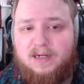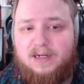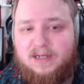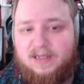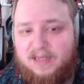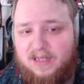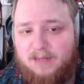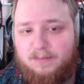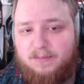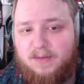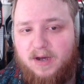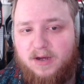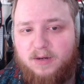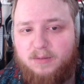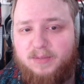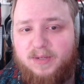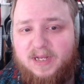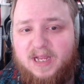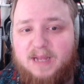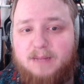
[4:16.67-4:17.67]
and that model
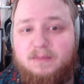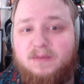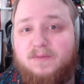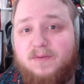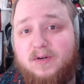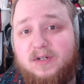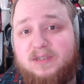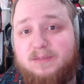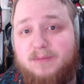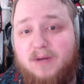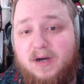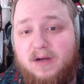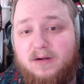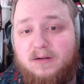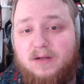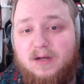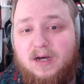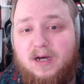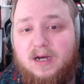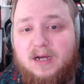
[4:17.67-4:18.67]
became the first
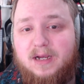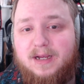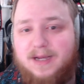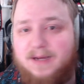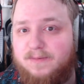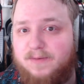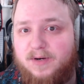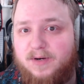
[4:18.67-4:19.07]
model I ever